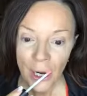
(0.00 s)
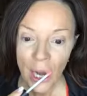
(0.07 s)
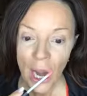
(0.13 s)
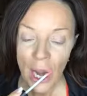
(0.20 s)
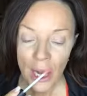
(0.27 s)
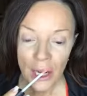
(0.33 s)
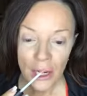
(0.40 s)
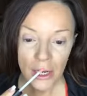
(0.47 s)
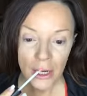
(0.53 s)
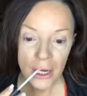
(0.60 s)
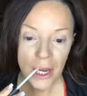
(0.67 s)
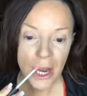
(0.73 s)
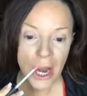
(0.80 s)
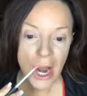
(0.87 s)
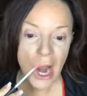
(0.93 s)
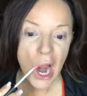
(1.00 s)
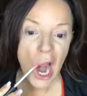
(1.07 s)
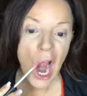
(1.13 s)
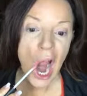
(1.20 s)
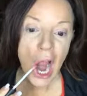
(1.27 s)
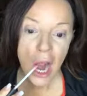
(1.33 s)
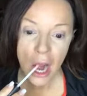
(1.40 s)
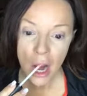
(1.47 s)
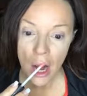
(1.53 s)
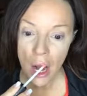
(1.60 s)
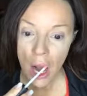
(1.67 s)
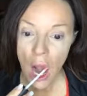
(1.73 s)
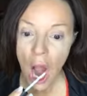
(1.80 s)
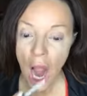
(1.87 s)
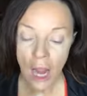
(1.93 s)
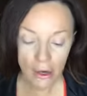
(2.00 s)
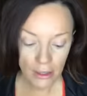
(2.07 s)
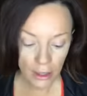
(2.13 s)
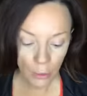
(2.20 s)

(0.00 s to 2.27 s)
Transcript: it, the